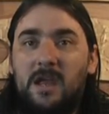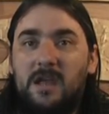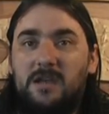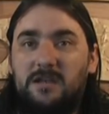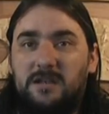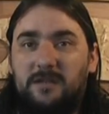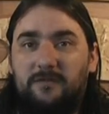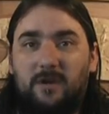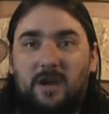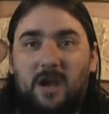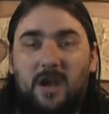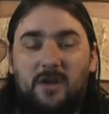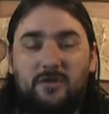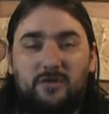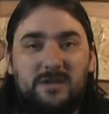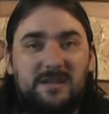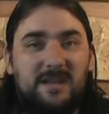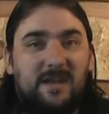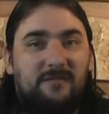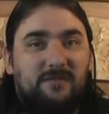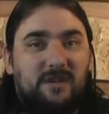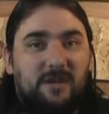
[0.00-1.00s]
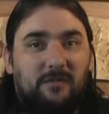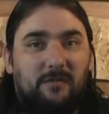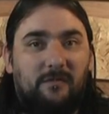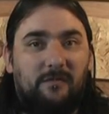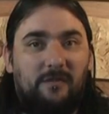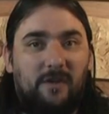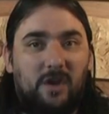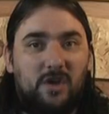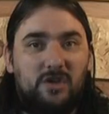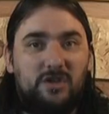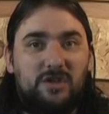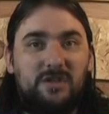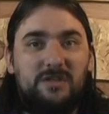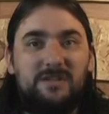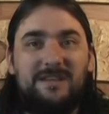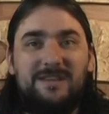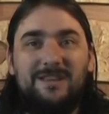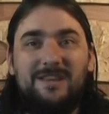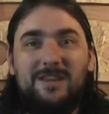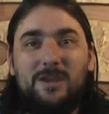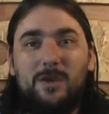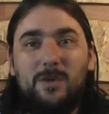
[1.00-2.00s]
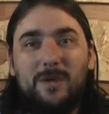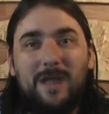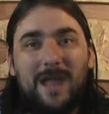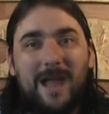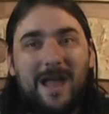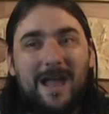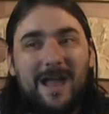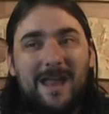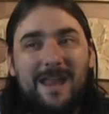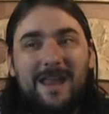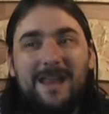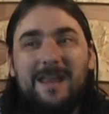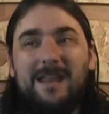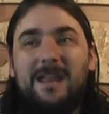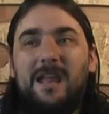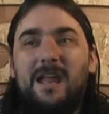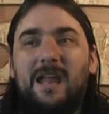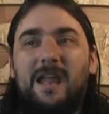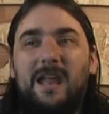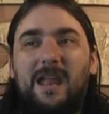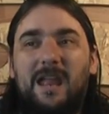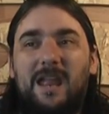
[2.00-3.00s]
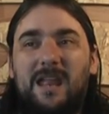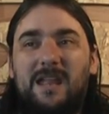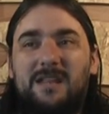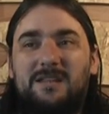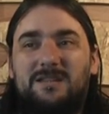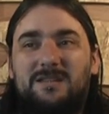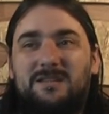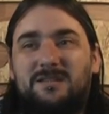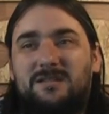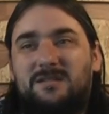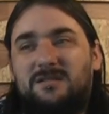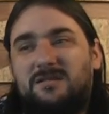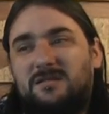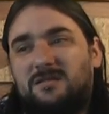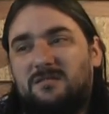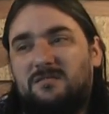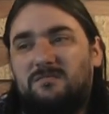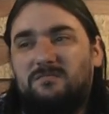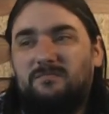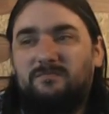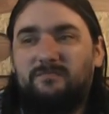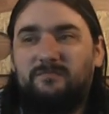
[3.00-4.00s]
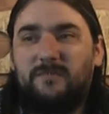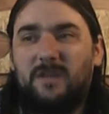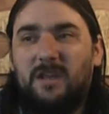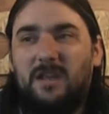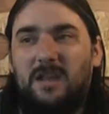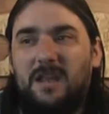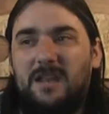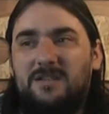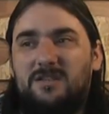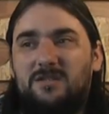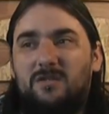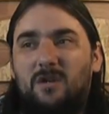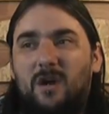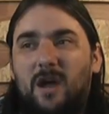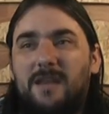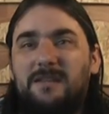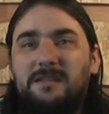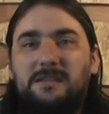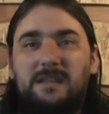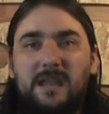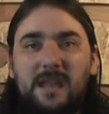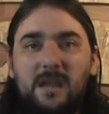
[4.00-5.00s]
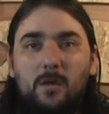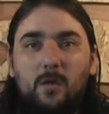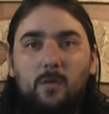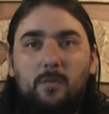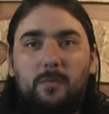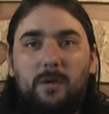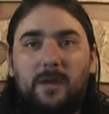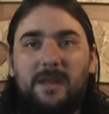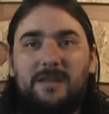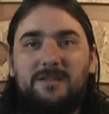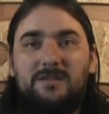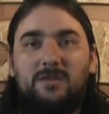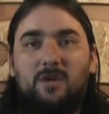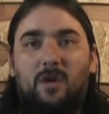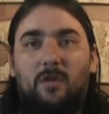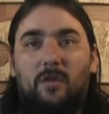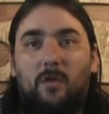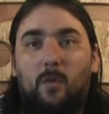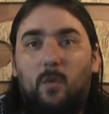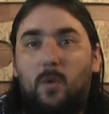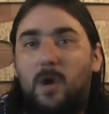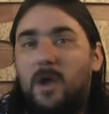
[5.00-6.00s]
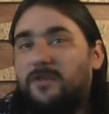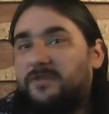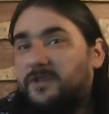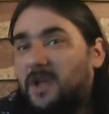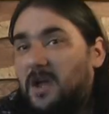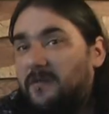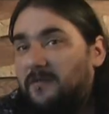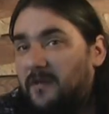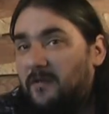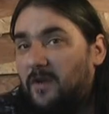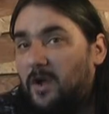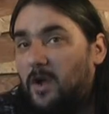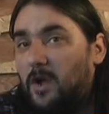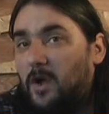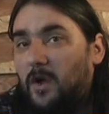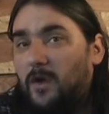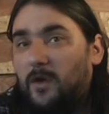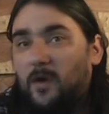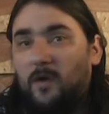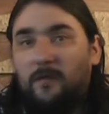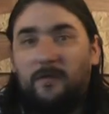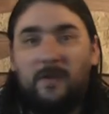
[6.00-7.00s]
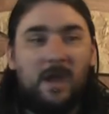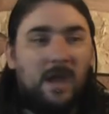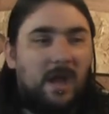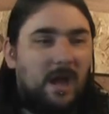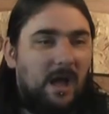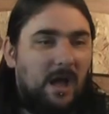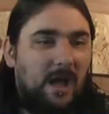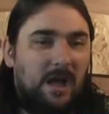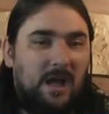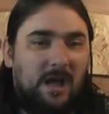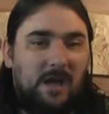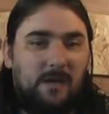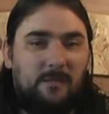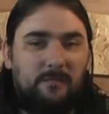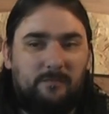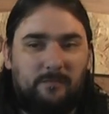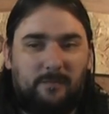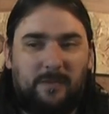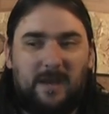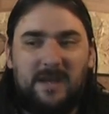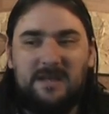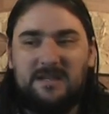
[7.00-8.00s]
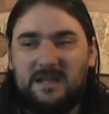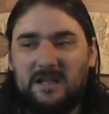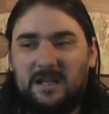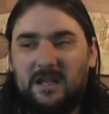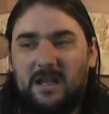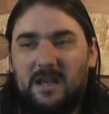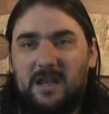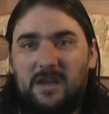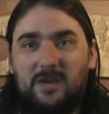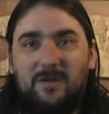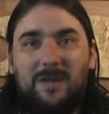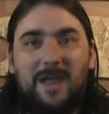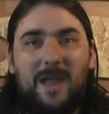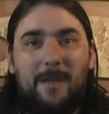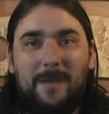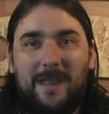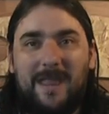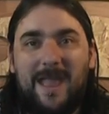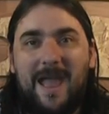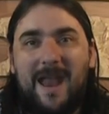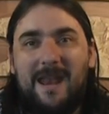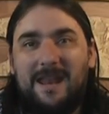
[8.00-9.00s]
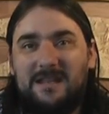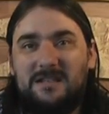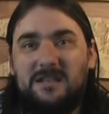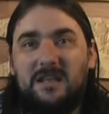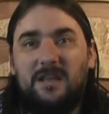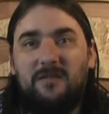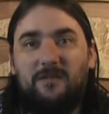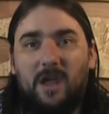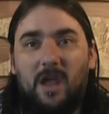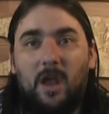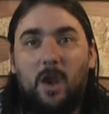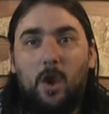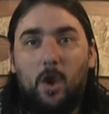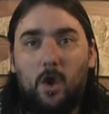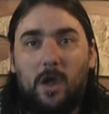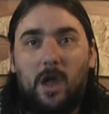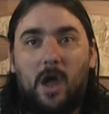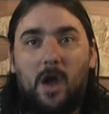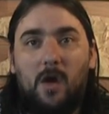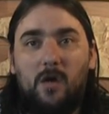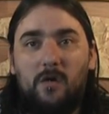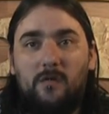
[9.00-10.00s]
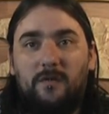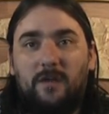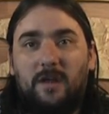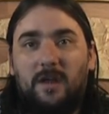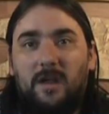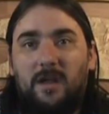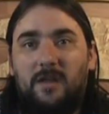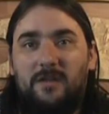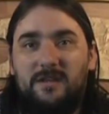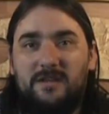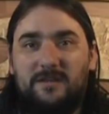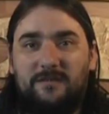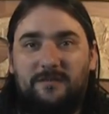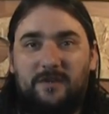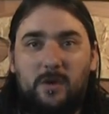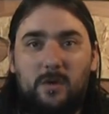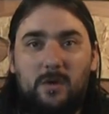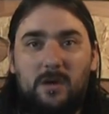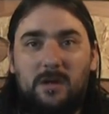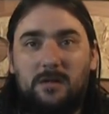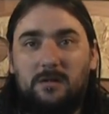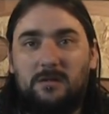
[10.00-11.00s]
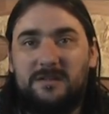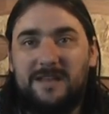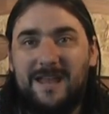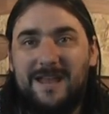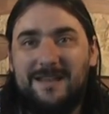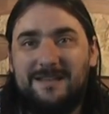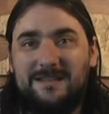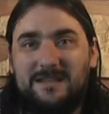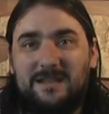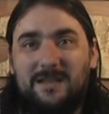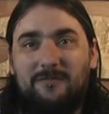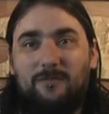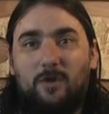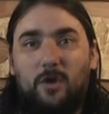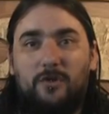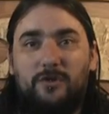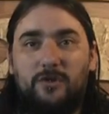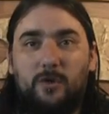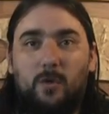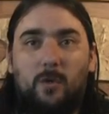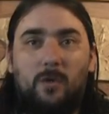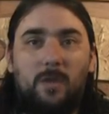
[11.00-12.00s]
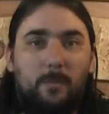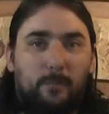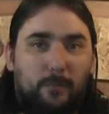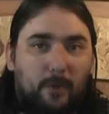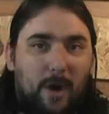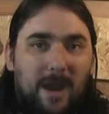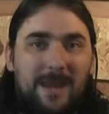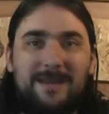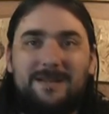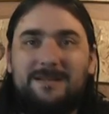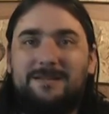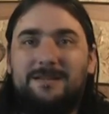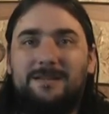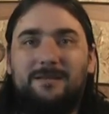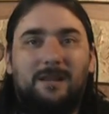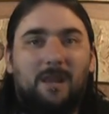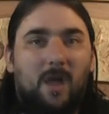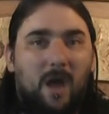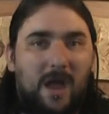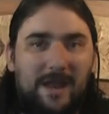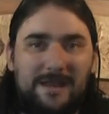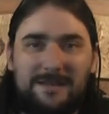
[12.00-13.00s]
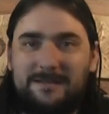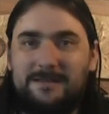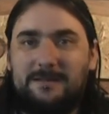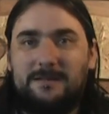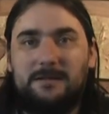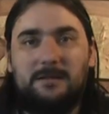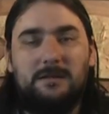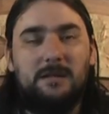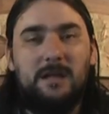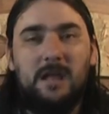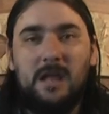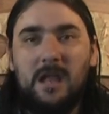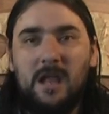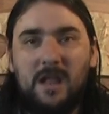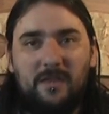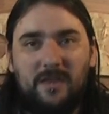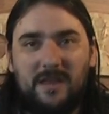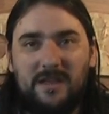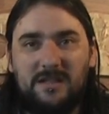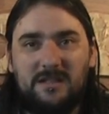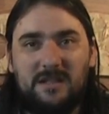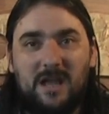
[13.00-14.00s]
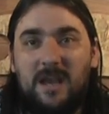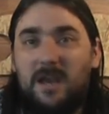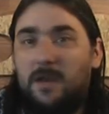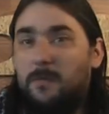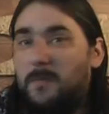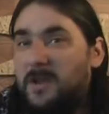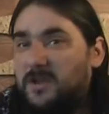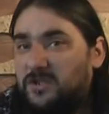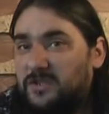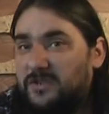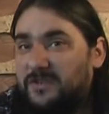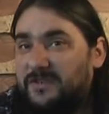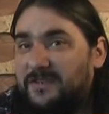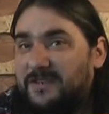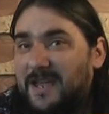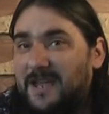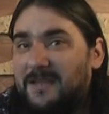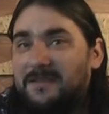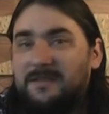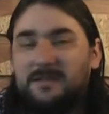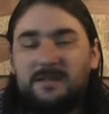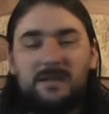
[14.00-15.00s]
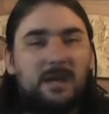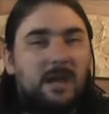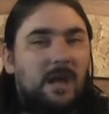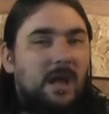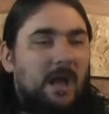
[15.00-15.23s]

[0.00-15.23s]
Different countries have different versions. In the UK, it's not ideal, but it's not the worst I've ever heard of. Basically, you get a mechanic to give it a look over. There's a few little tests they've got to do on the brakes and lights and things like an emissions test.